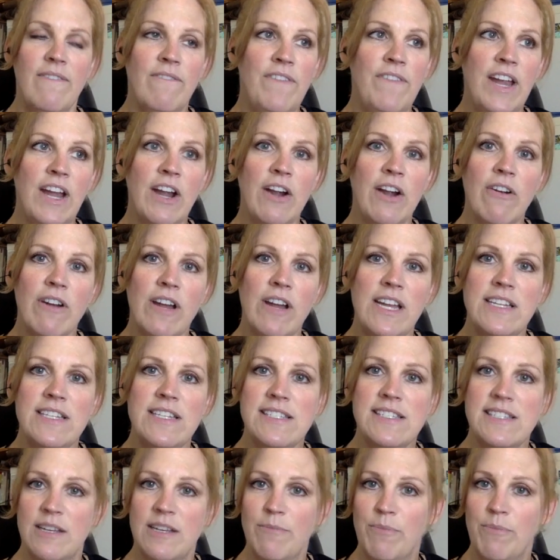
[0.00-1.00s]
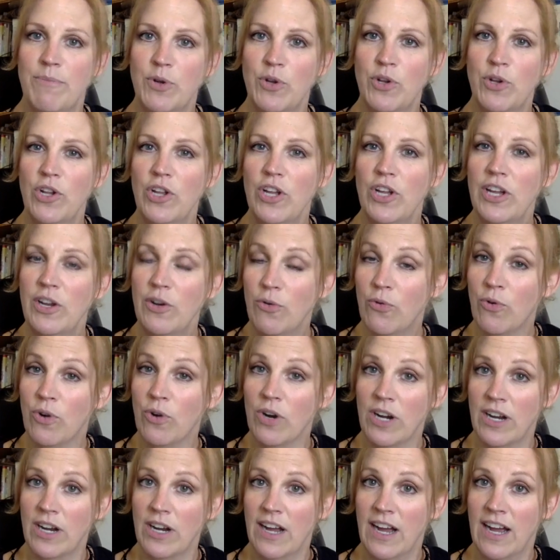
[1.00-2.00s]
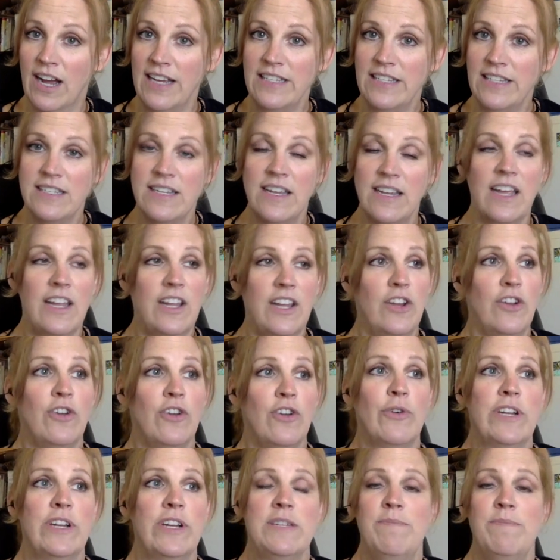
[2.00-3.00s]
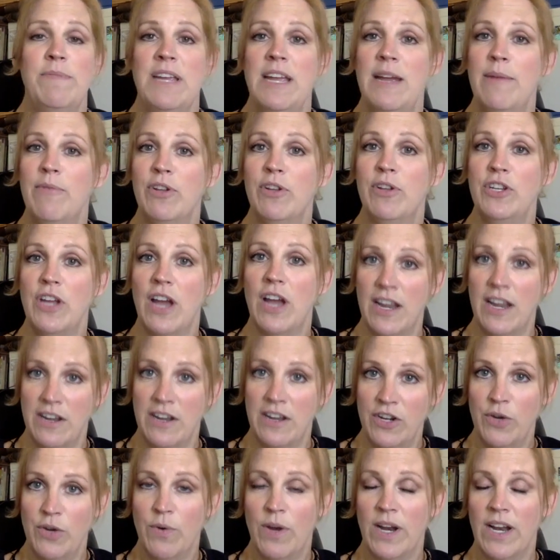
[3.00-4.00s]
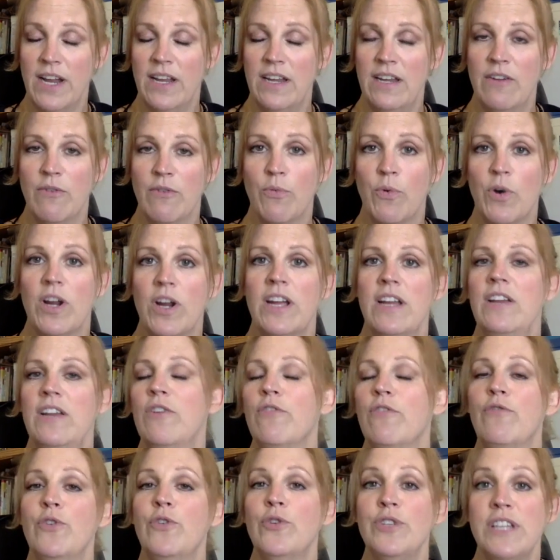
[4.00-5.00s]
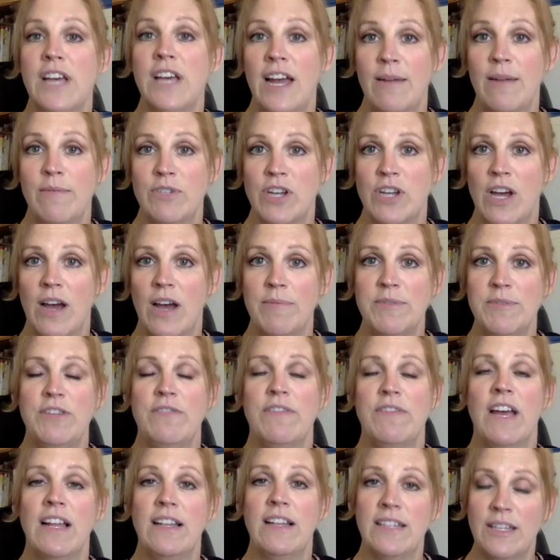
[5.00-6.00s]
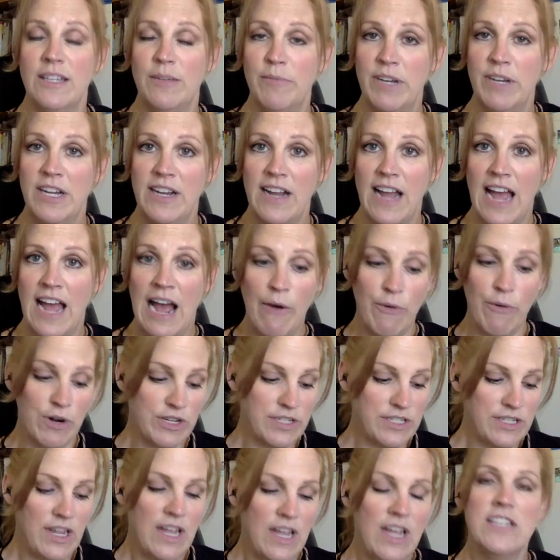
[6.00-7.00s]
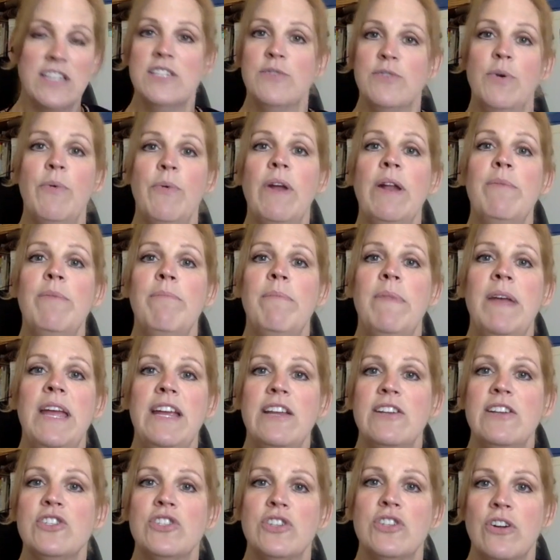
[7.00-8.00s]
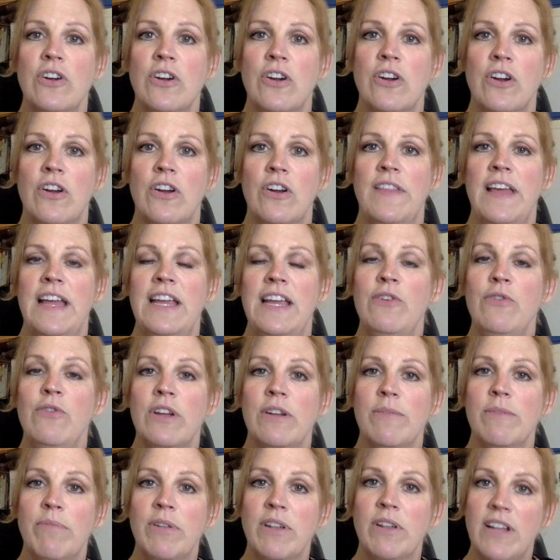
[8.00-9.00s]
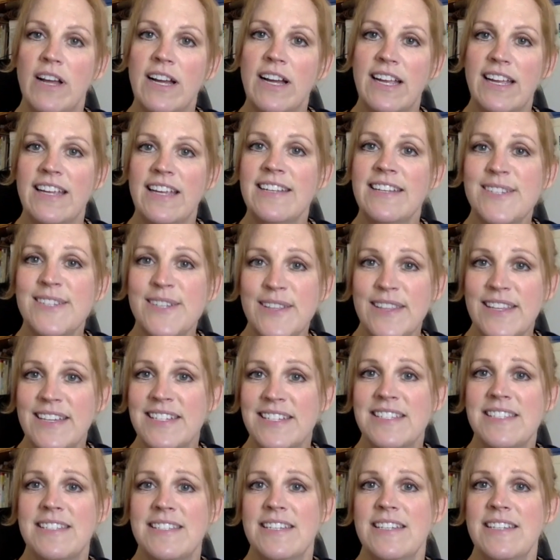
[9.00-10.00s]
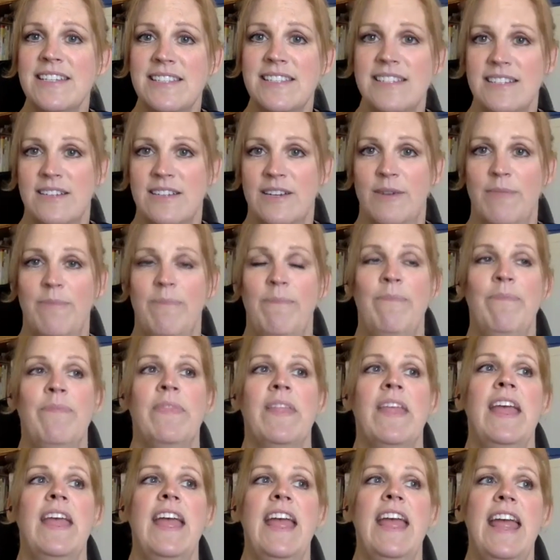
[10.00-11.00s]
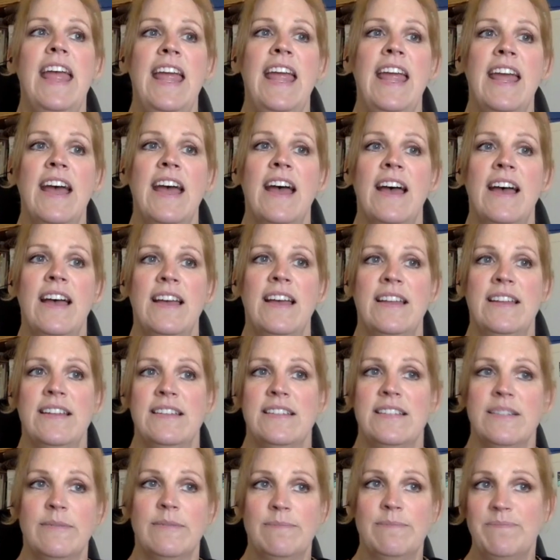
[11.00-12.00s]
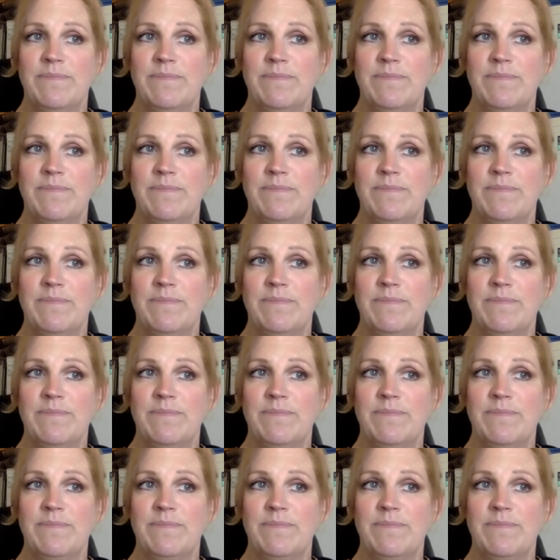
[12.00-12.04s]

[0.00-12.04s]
very simple and organized. You're going to be able, I know you're working your full-time job, so you've got limited hours. So we want to make sure that you can plug into this system and